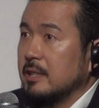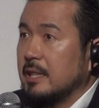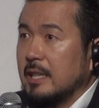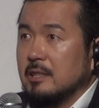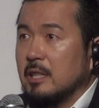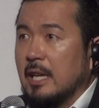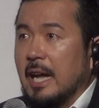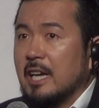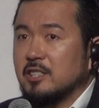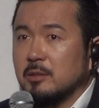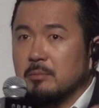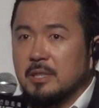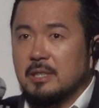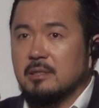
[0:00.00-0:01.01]
that it
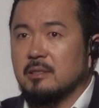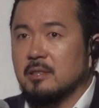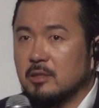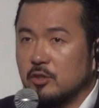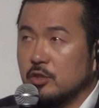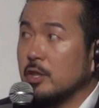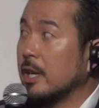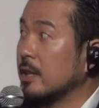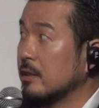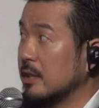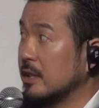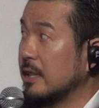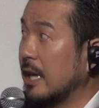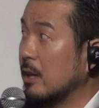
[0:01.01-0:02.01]
hasn't been
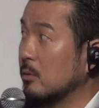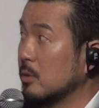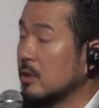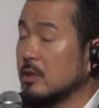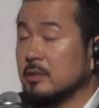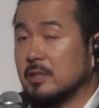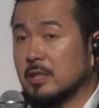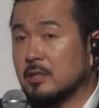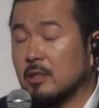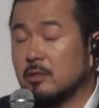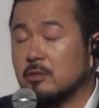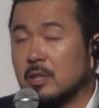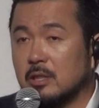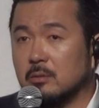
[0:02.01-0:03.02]
shared in that world, in the
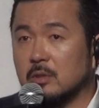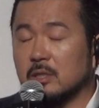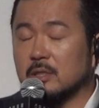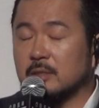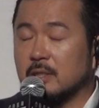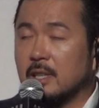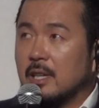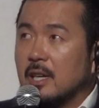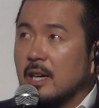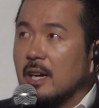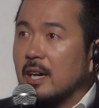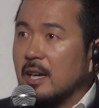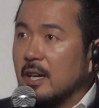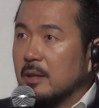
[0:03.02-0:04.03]
Star Trek world.
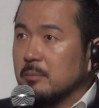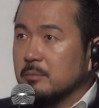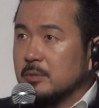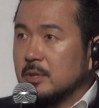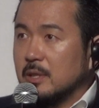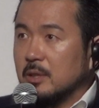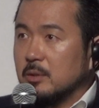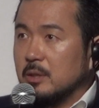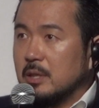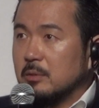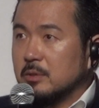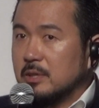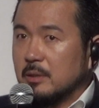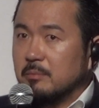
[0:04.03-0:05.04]
Um, so it
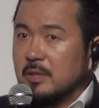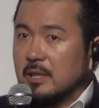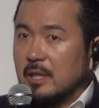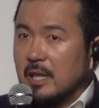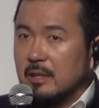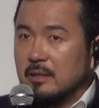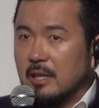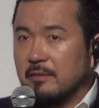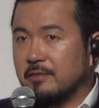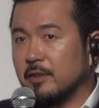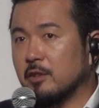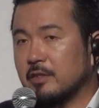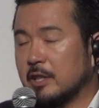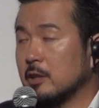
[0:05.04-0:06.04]
was something that, that
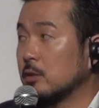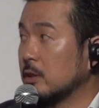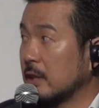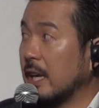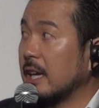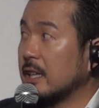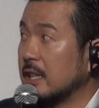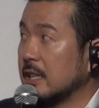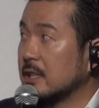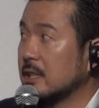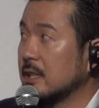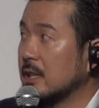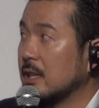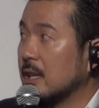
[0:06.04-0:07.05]
felt very
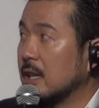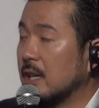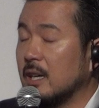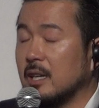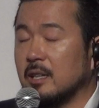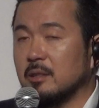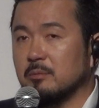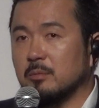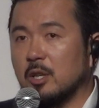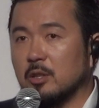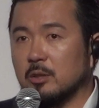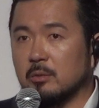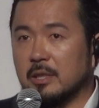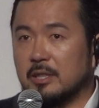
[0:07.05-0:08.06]
organic um,
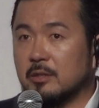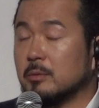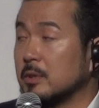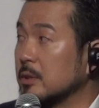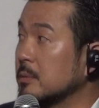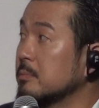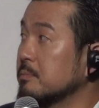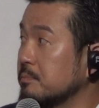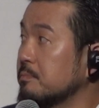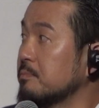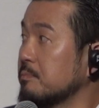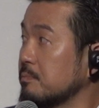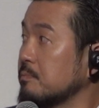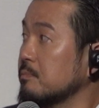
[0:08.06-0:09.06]
all the way
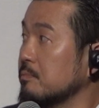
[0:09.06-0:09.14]
through.